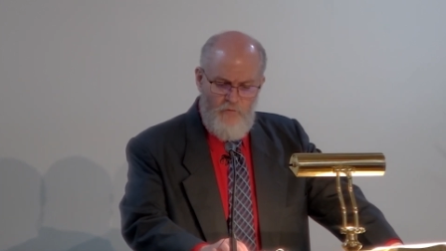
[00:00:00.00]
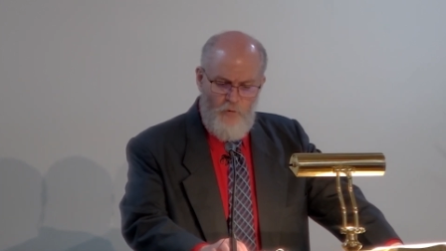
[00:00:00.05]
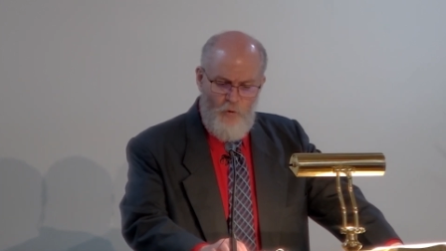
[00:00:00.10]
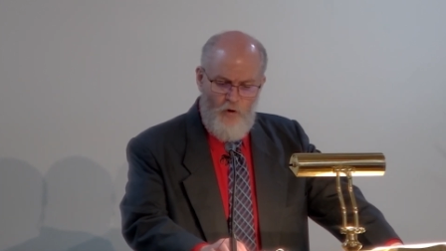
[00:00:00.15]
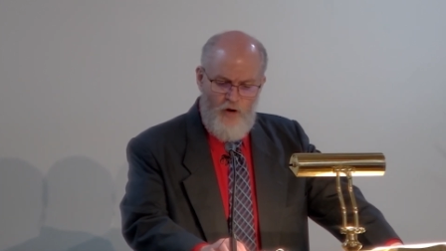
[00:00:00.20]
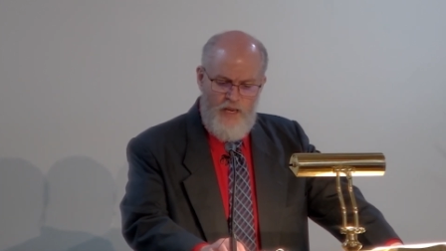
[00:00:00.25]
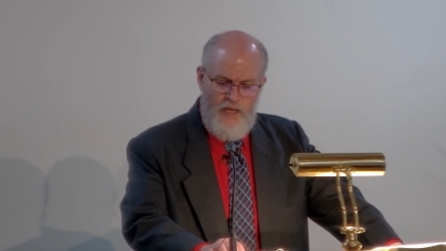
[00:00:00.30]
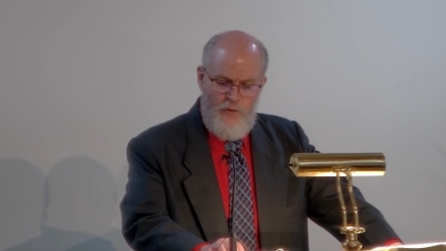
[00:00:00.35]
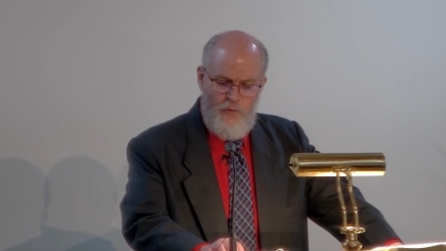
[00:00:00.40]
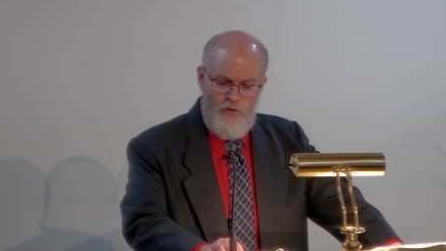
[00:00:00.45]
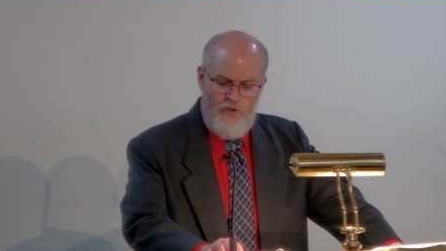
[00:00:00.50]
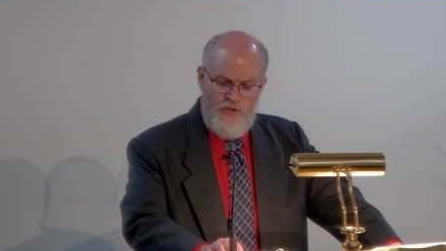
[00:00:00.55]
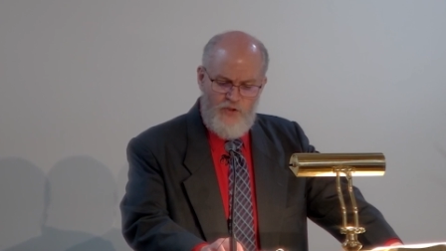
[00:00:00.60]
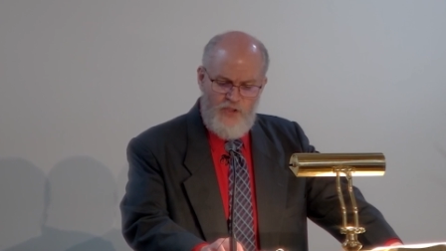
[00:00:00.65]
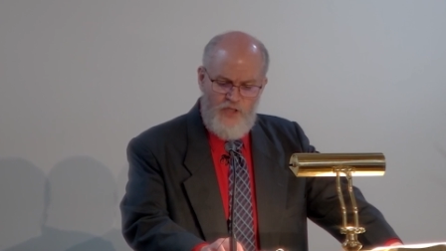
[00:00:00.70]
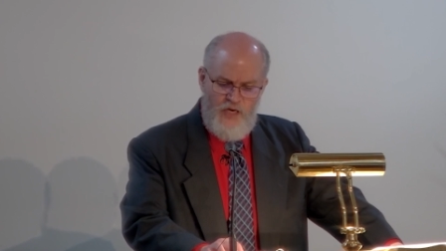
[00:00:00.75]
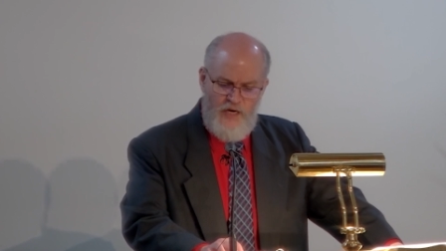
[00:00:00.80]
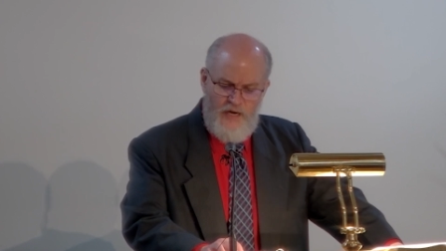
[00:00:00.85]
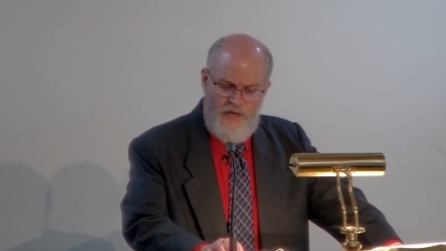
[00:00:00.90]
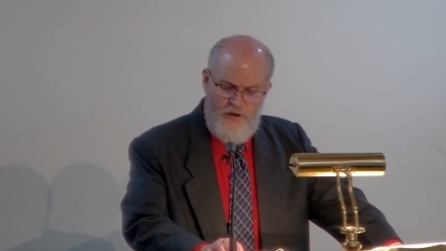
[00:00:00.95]
For he
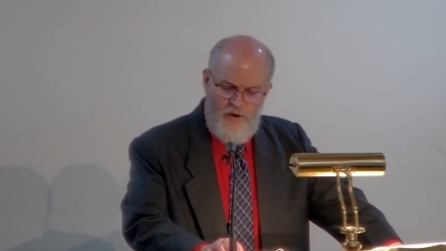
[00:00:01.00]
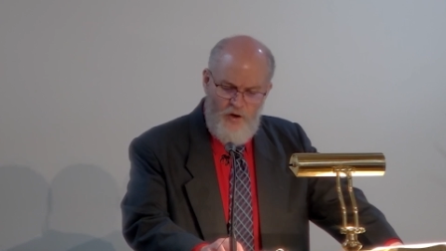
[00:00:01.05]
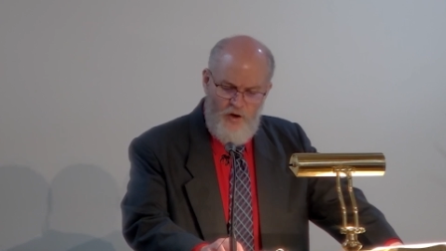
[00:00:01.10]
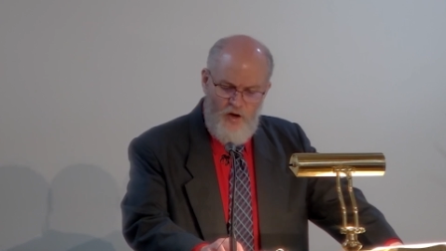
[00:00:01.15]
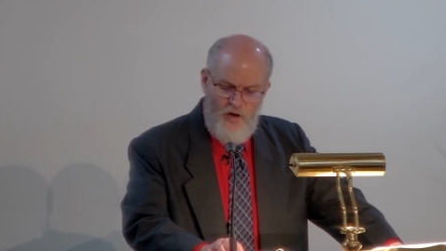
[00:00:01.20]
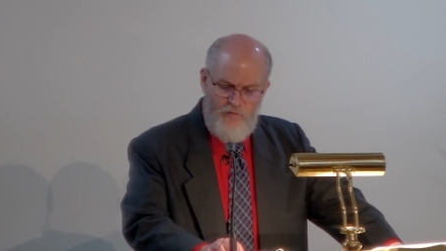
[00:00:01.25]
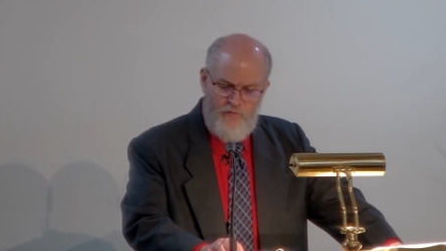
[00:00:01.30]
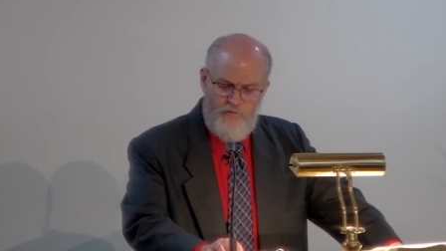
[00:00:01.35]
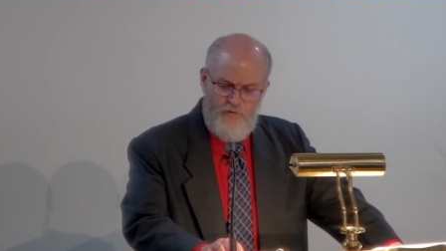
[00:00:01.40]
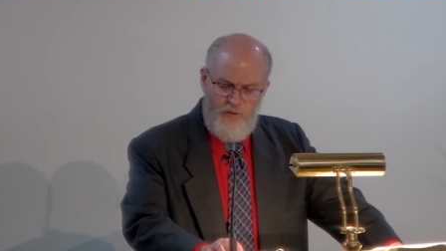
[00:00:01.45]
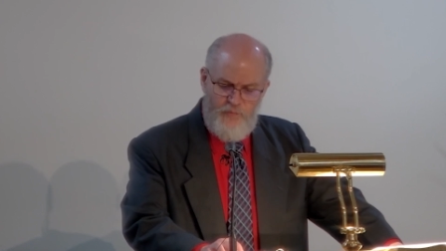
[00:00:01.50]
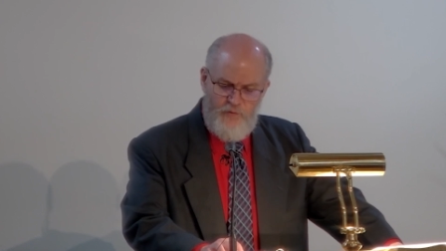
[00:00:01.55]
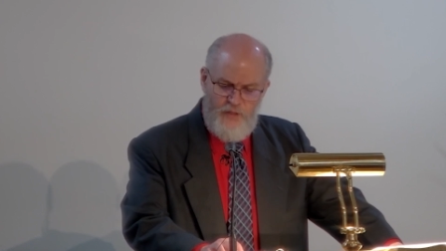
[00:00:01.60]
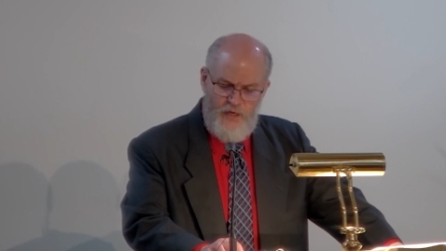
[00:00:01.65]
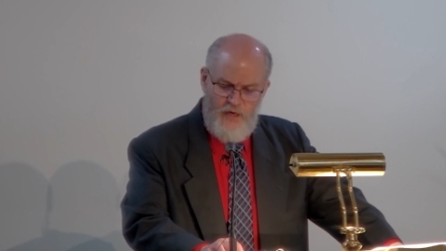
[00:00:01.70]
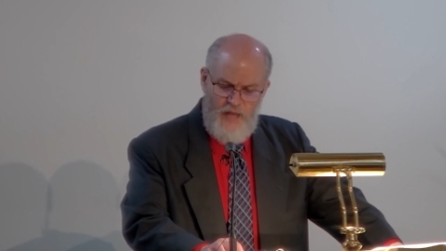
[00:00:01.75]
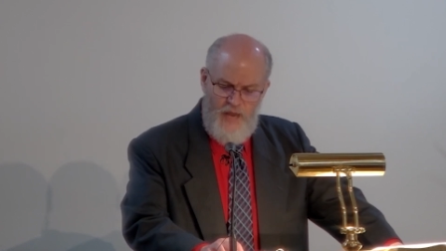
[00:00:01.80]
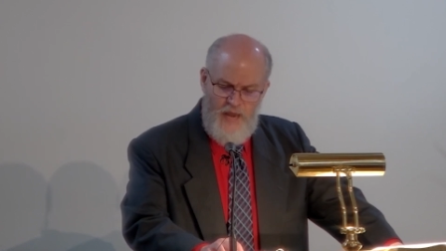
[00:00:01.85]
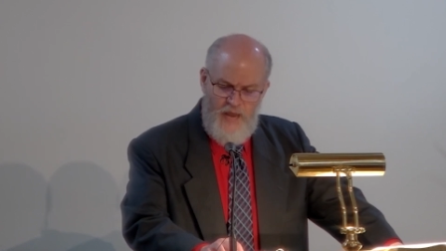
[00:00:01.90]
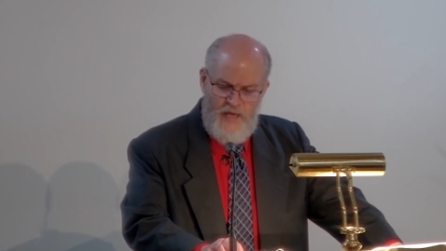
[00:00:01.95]
was cut off from
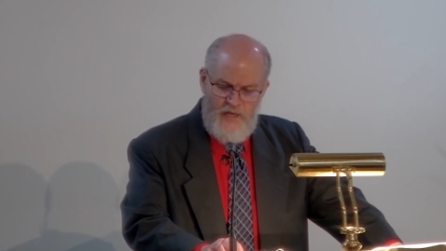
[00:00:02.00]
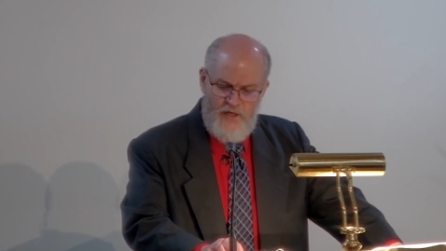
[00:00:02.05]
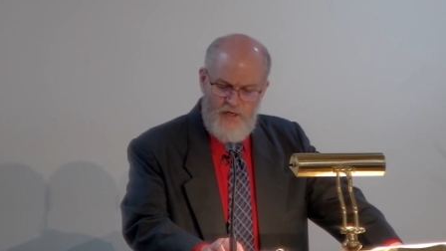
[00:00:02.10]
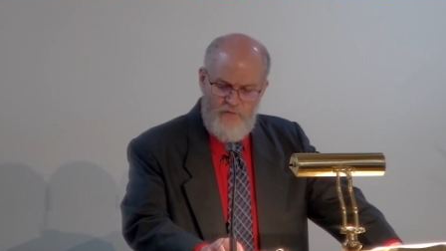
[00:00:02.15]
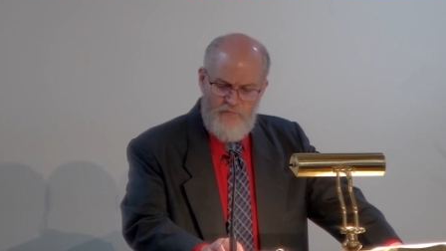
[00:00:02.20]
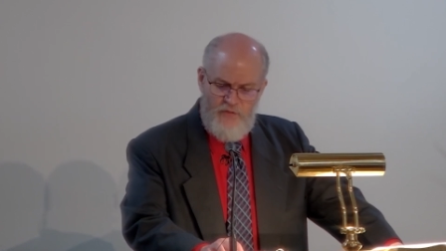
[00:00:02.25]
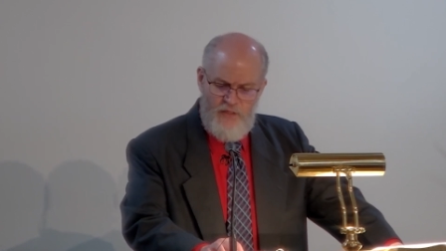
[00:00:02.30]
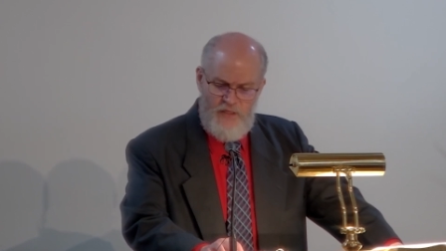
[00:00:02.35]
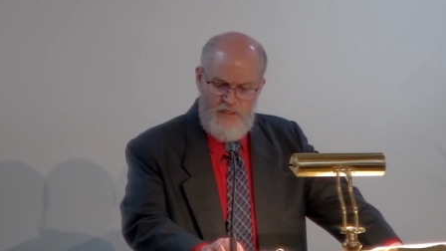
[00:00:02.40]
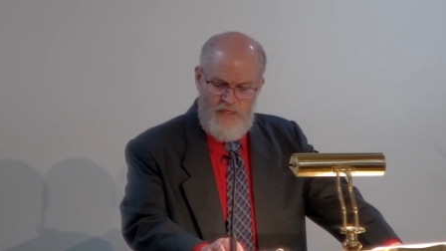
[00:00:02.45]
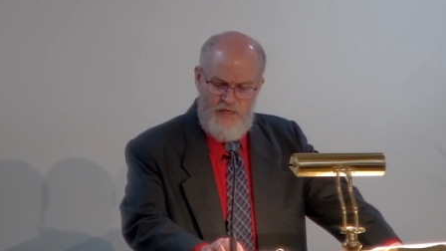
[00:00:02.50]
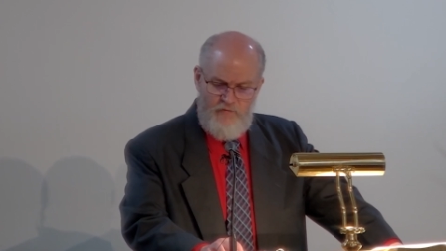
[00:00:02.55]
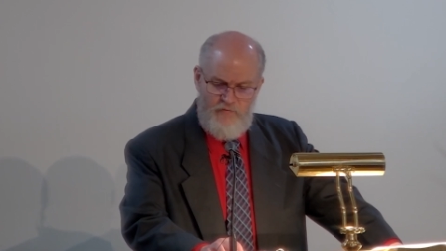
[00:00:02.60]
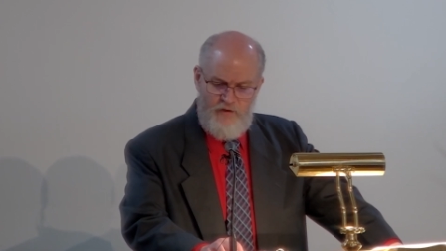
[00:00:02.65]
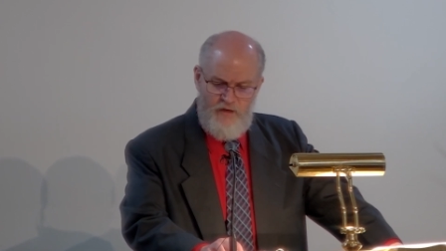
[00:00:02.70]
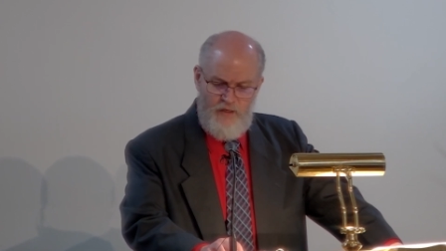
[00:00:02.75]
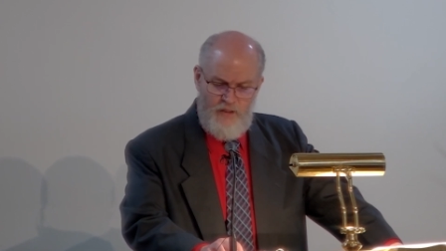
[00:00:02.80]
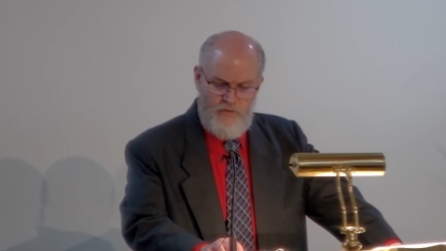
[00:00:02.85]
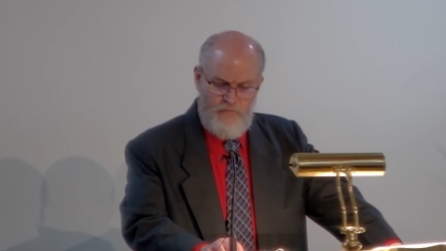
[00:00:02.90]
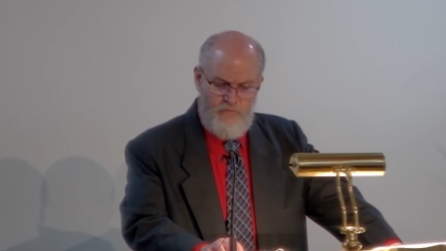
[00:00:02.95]
the land of the
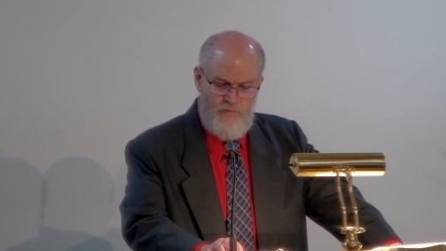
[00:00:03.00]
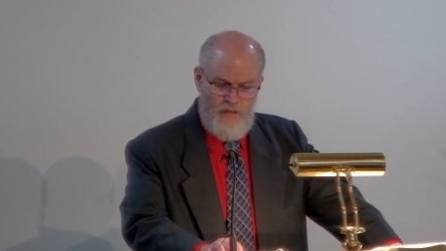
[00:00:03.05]
living.